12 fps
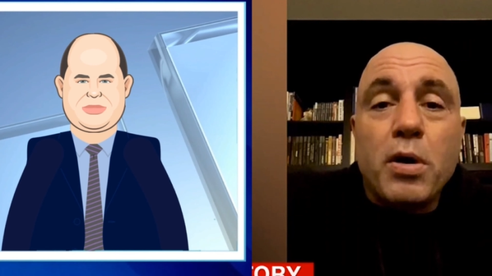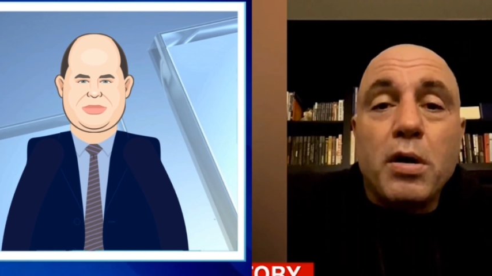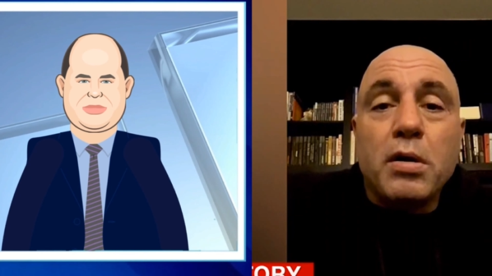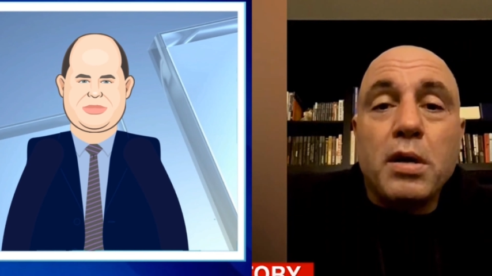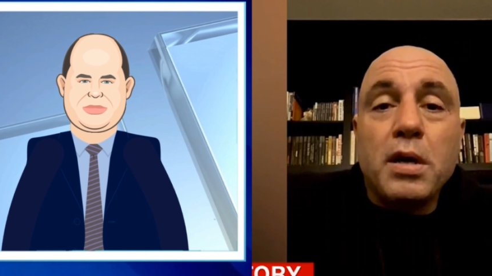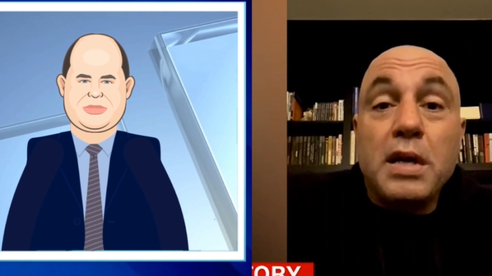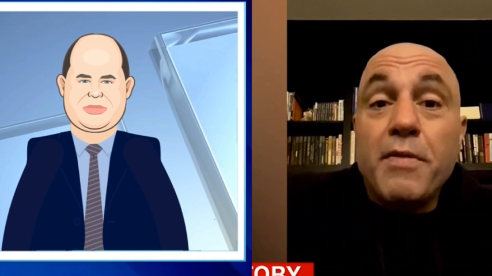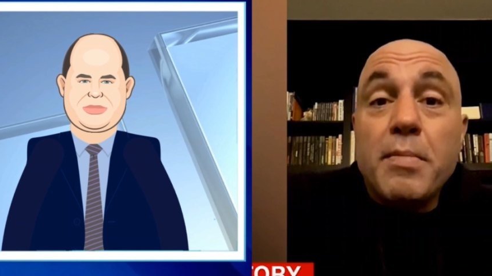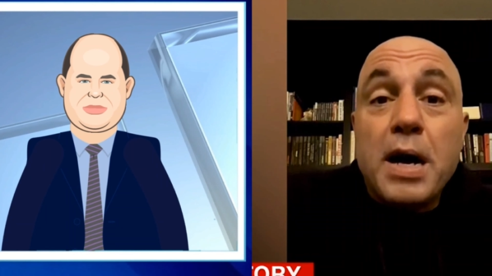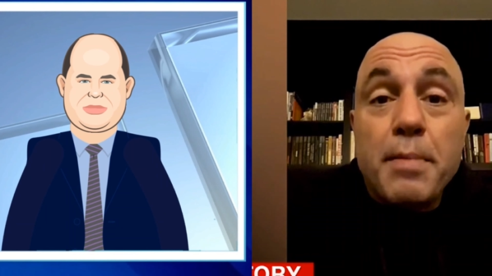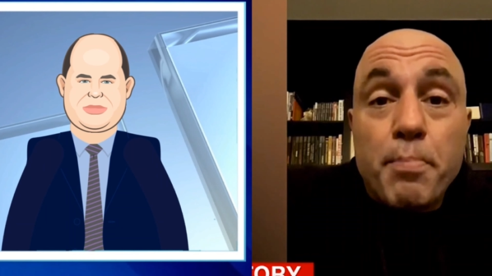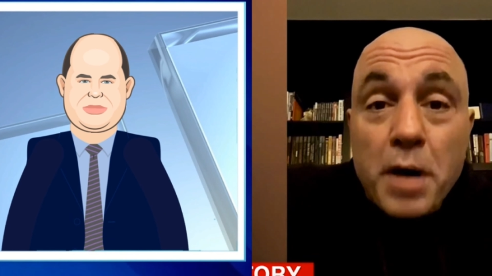Speaker 1: word, never
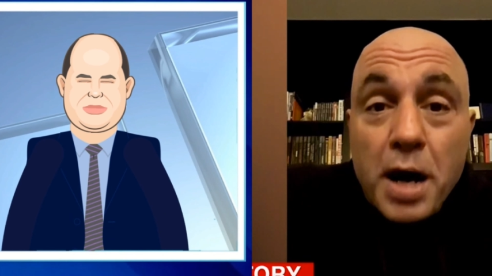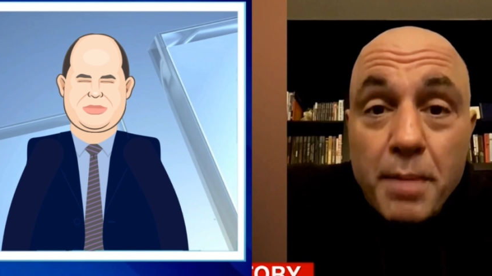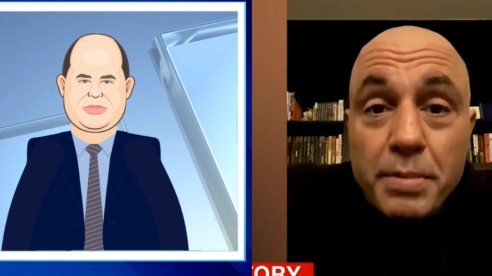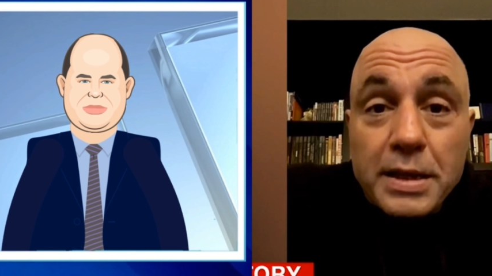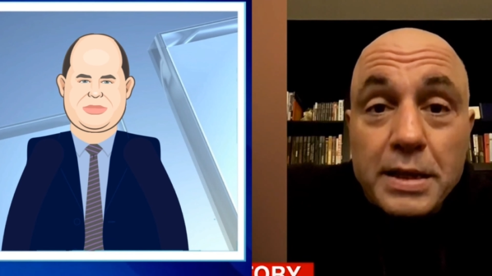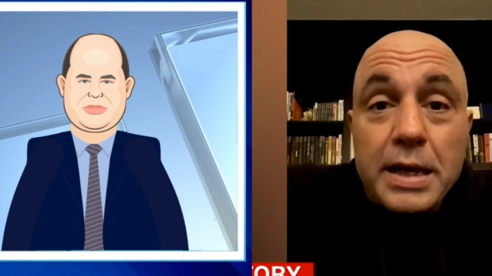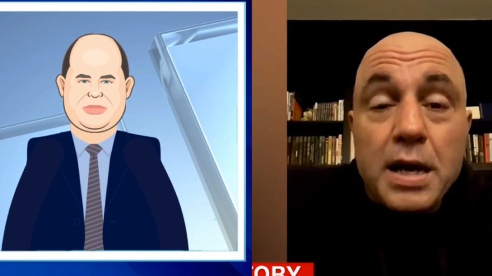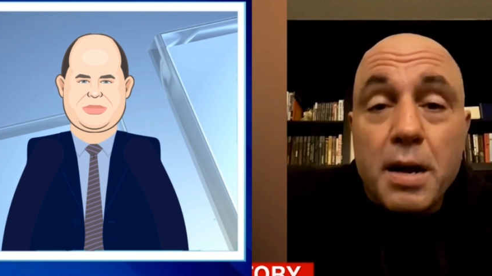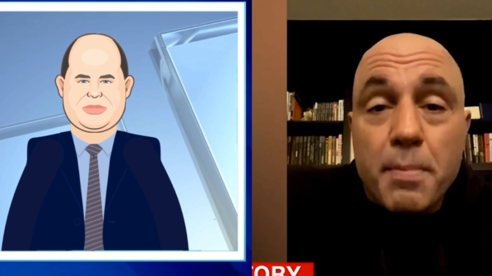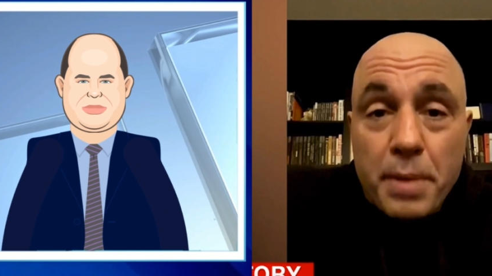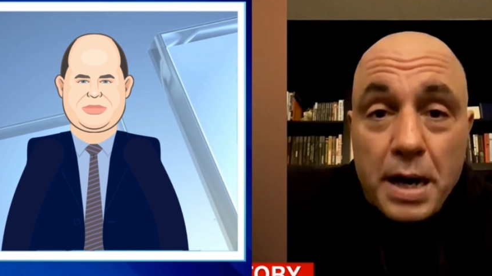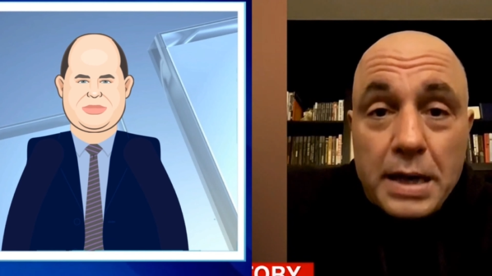mind publicly on
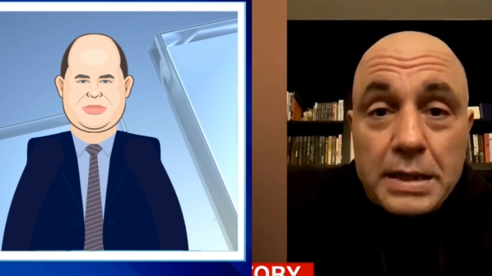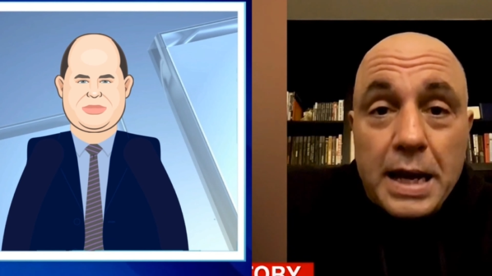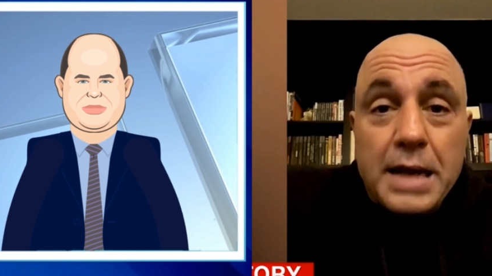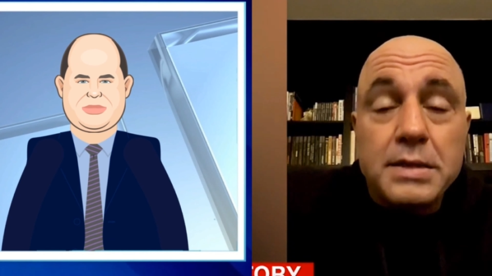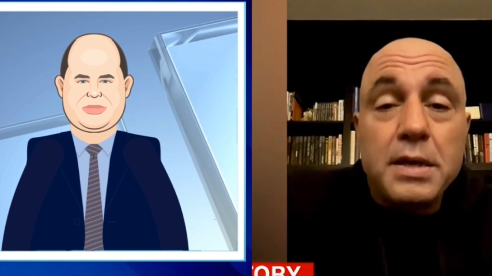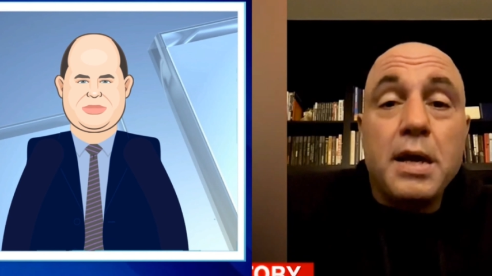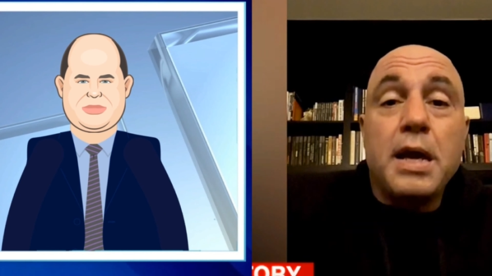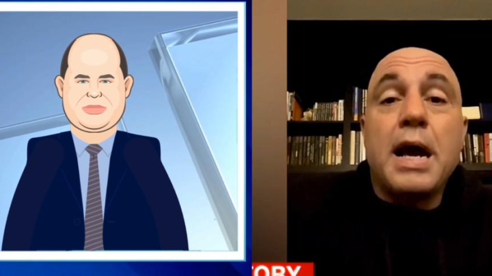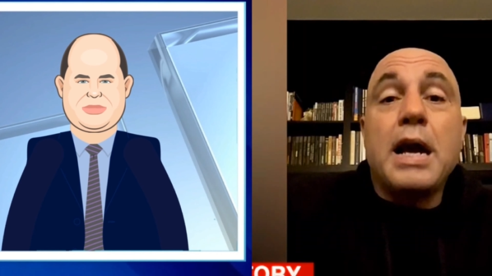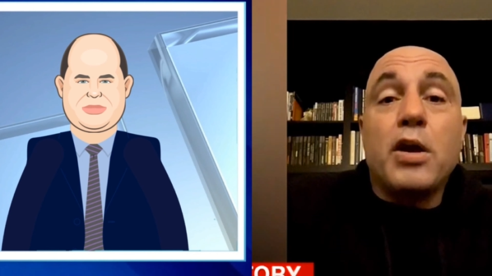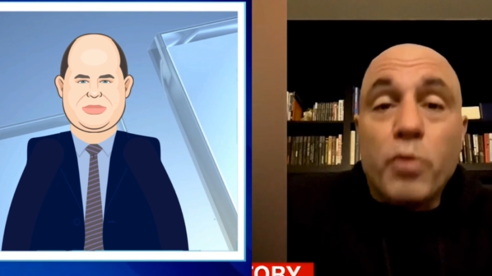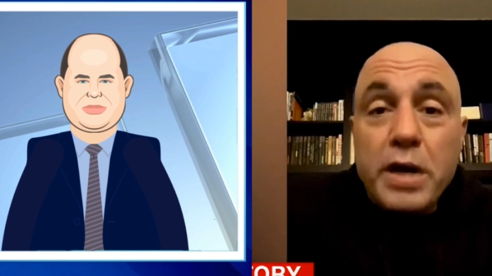a podcast. And
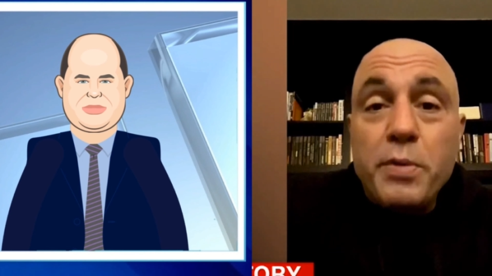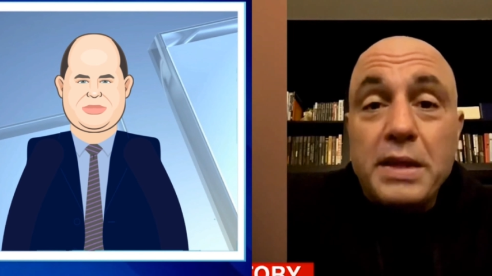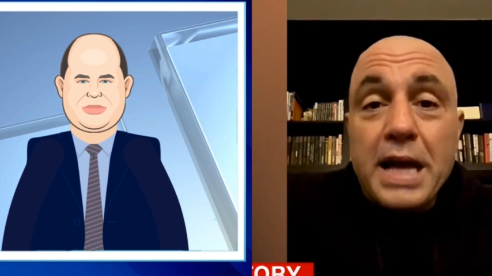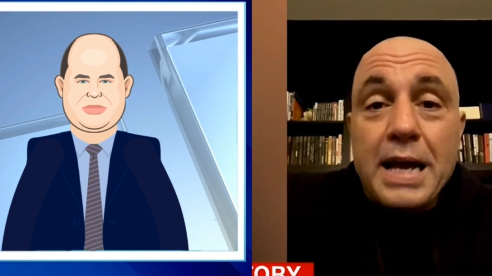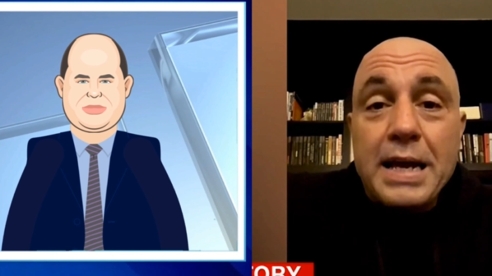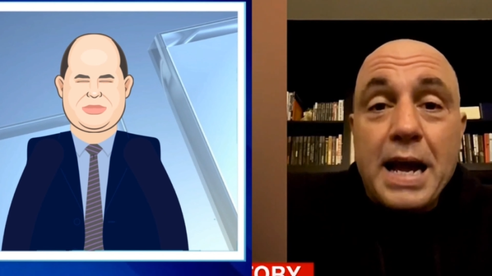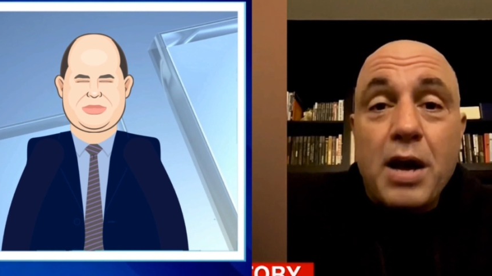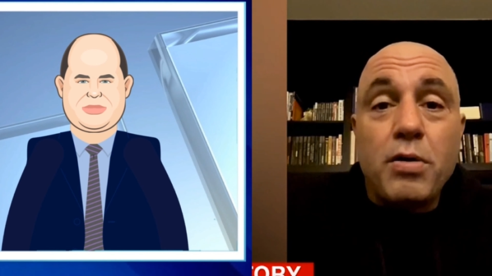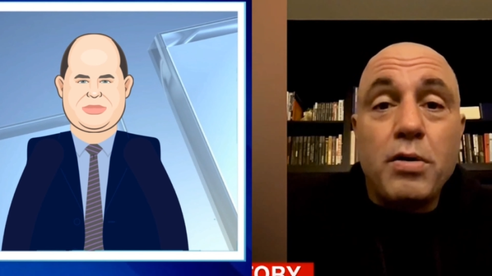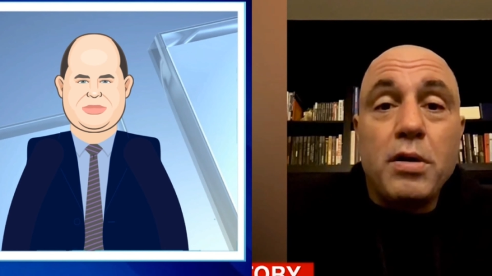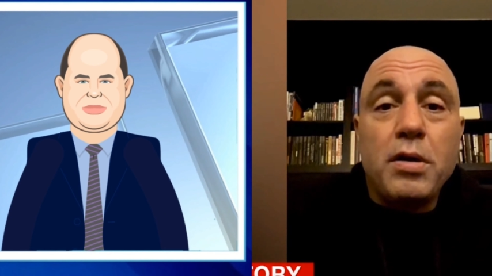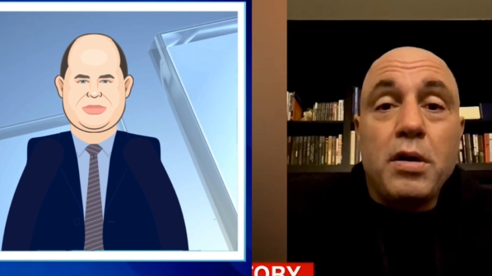I agree with that now.
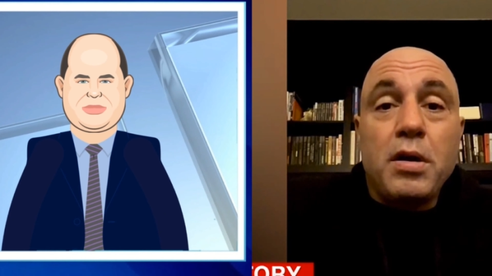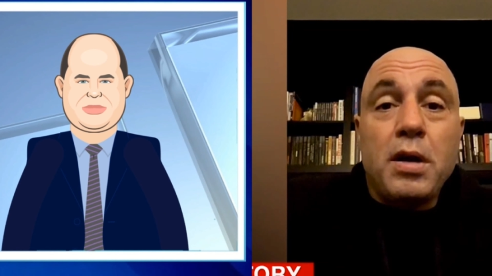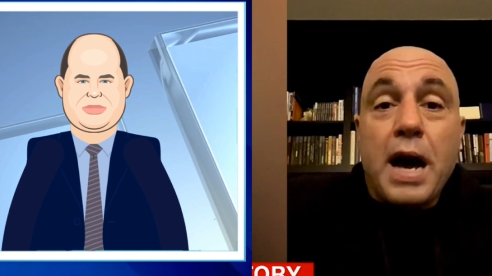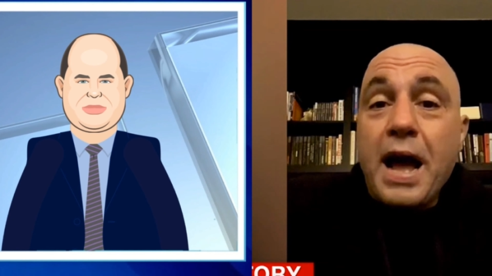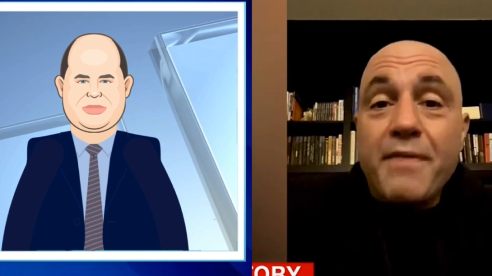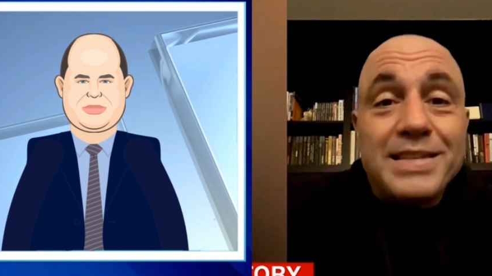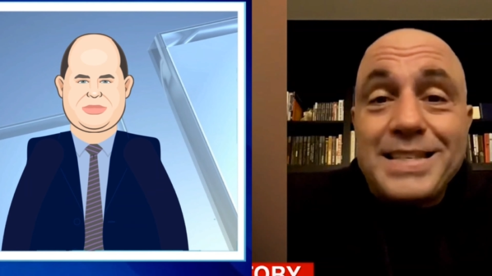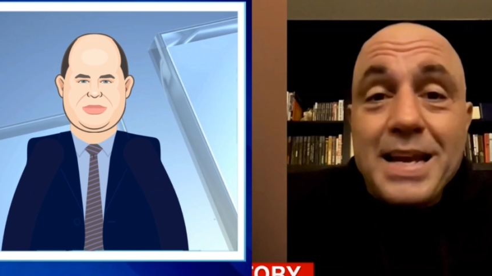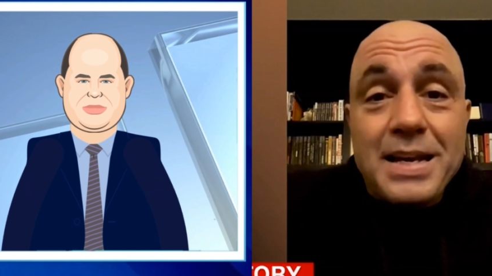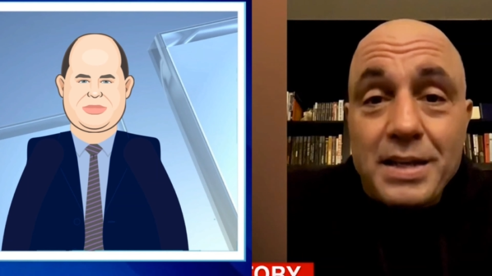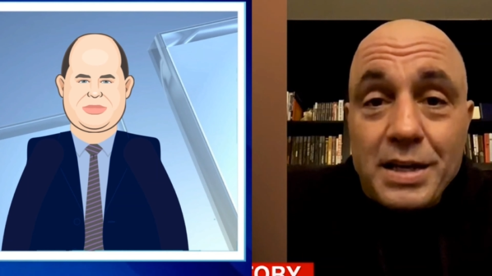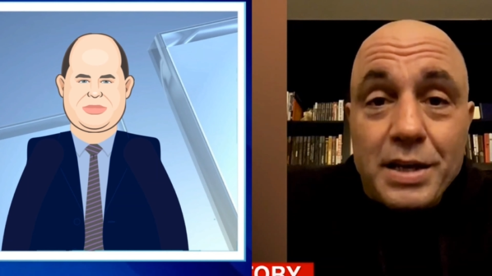I haven't said it in